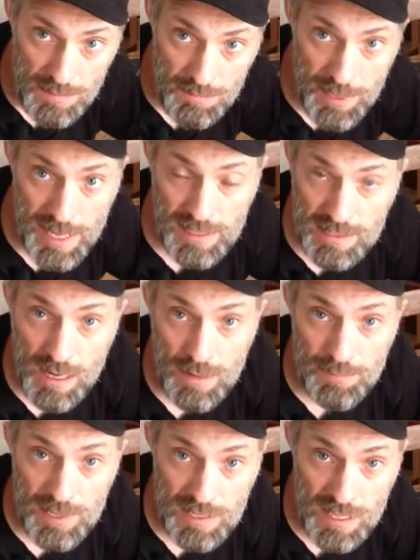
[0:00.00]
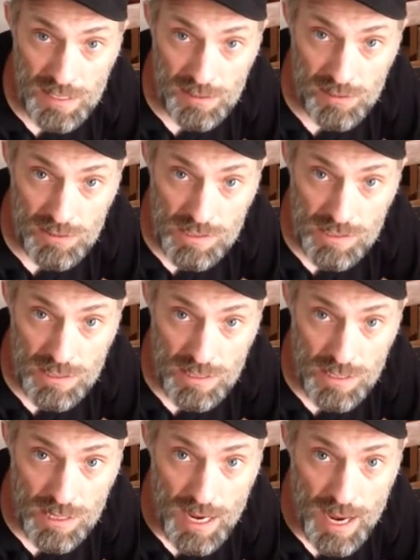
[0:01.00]
picks up the signals
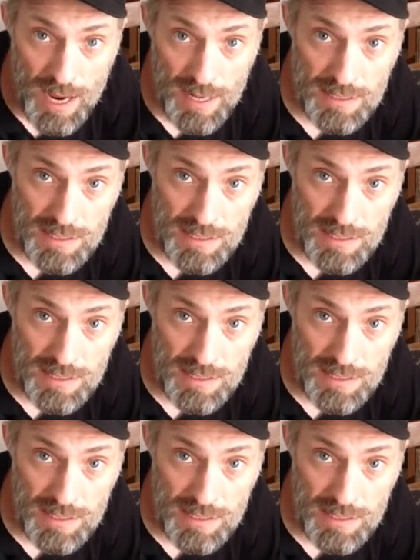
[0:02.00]
and